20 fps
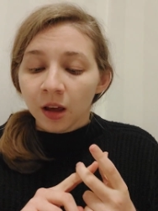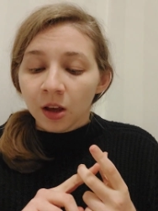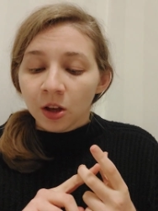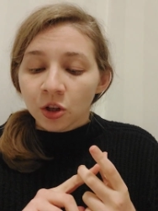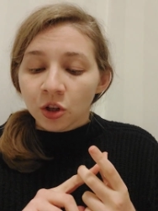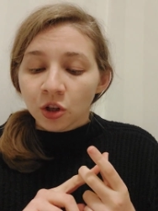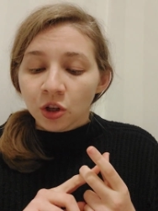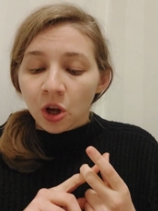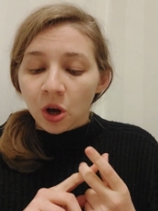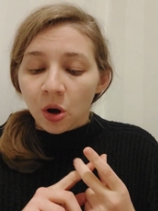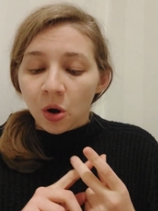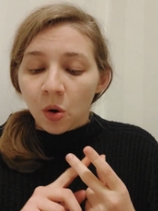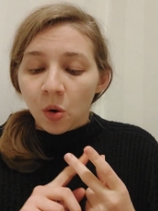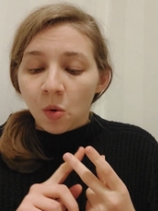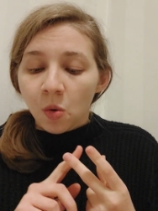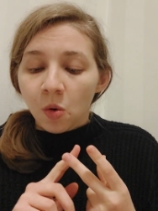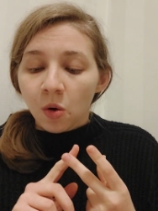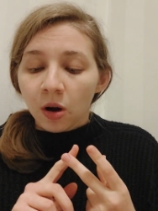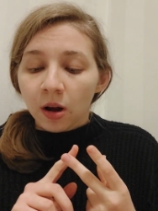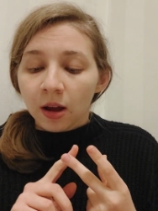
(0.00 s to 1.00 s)

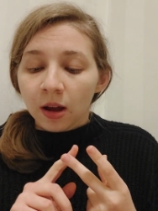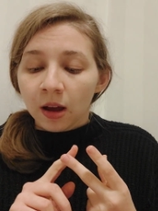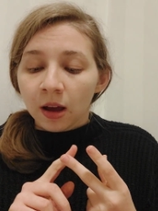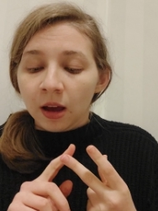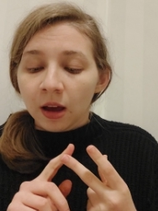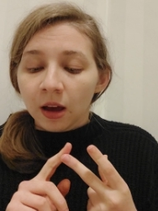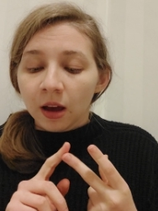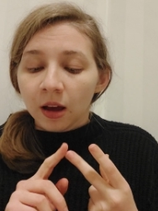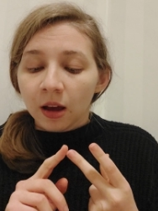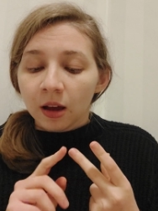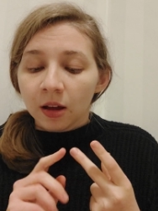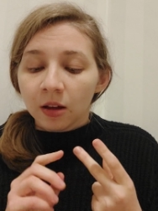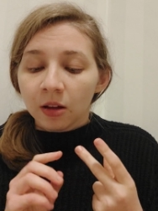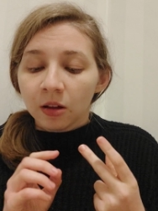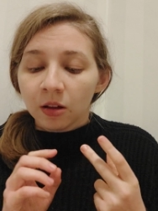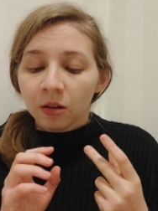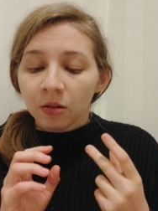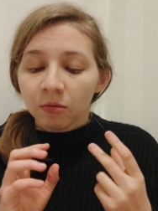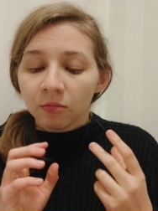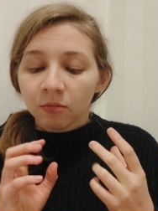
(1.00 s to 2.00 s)
So
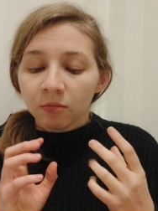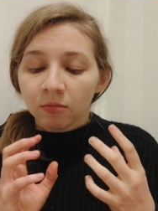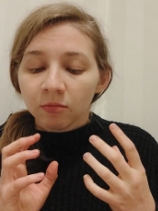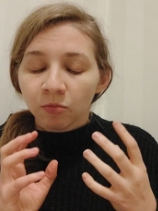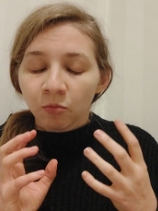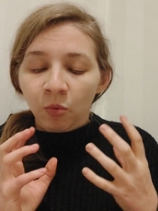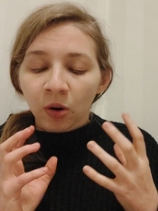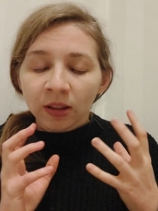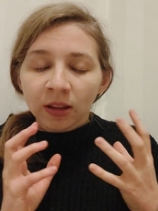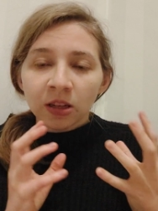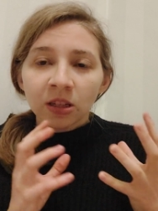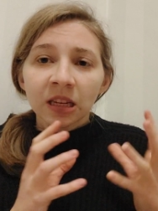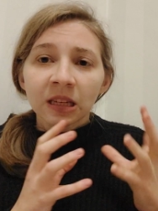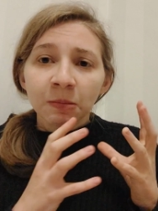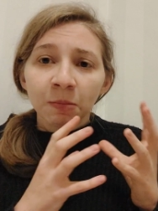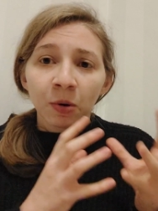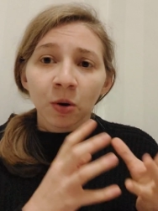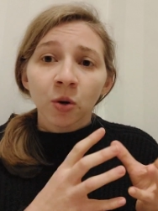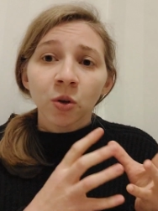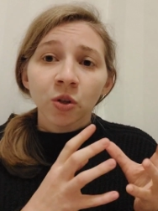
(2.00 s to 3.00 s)
what does this
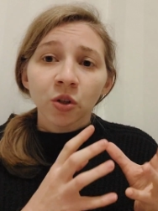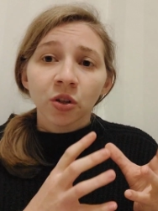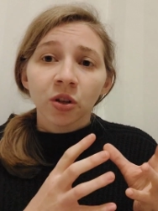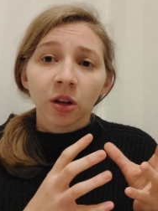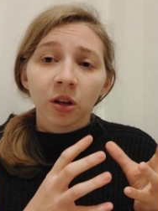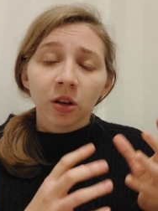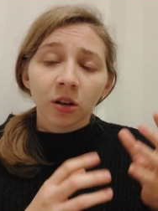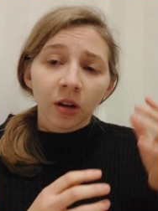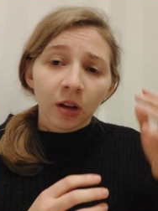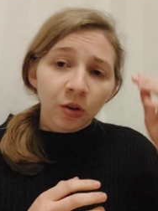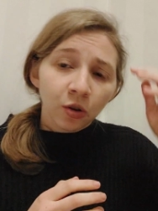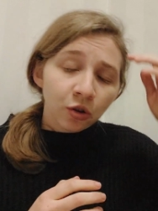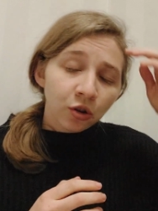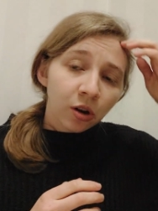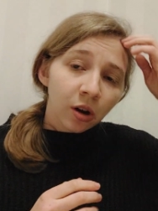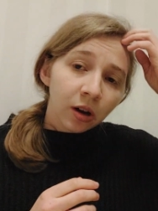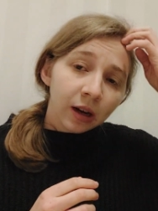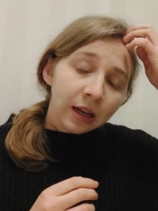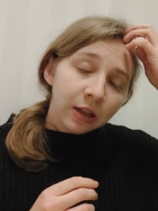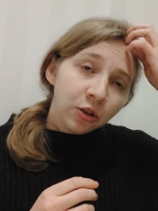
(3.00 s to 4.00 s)
person that you're
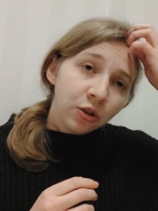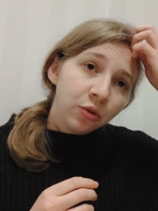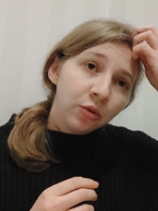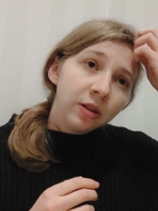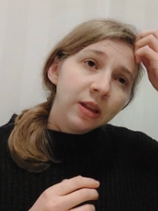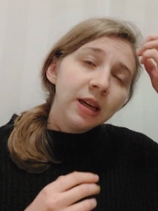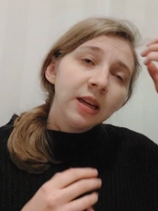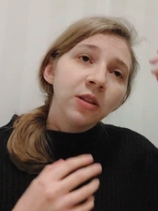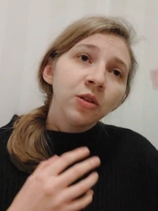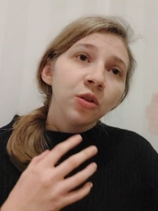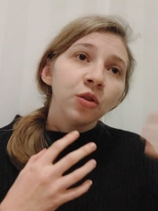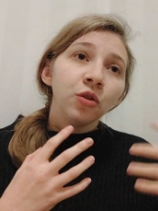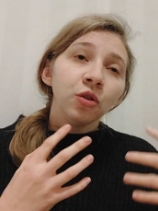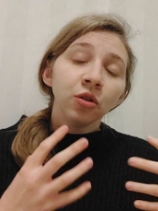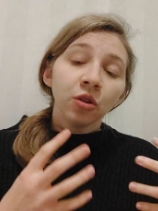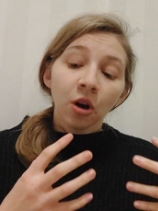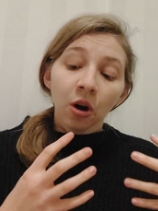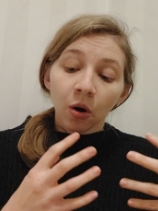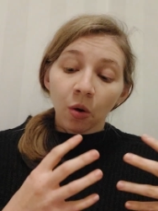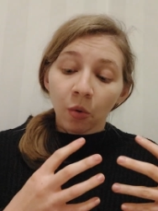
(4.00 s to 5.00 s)
talking to need to
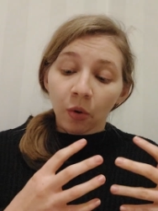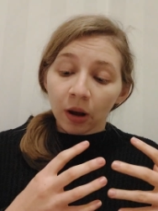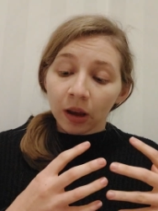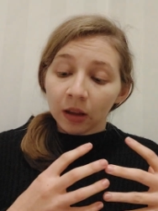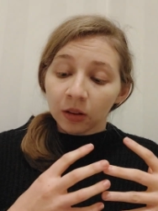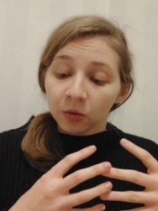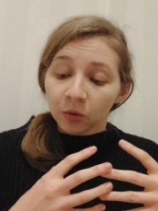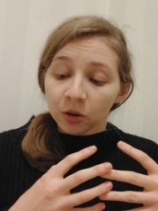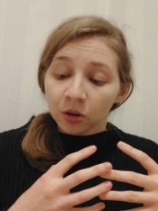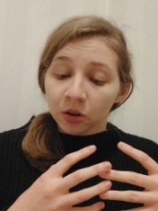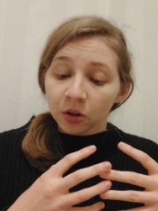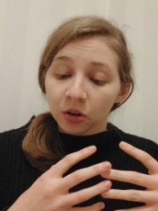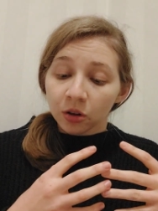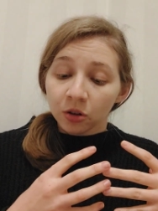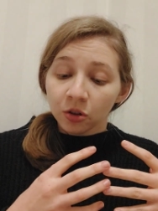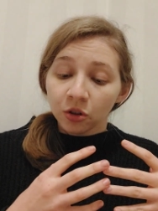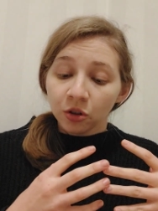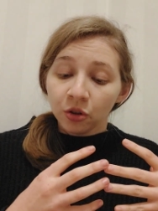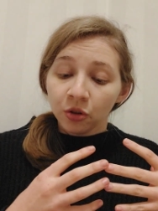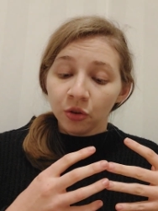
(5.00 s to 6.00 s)
know in
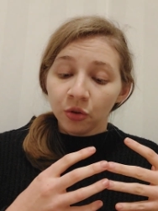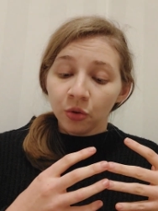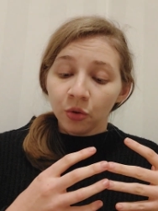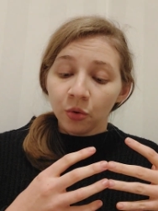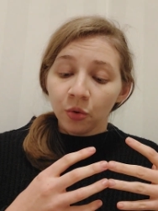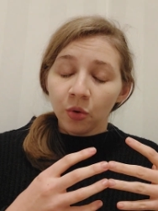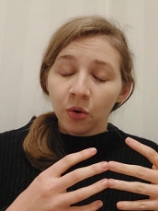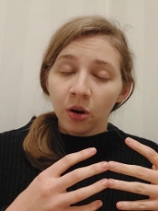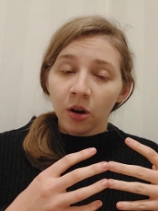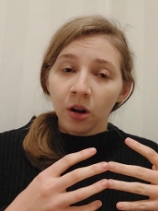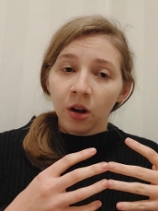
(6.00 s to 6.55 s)
order to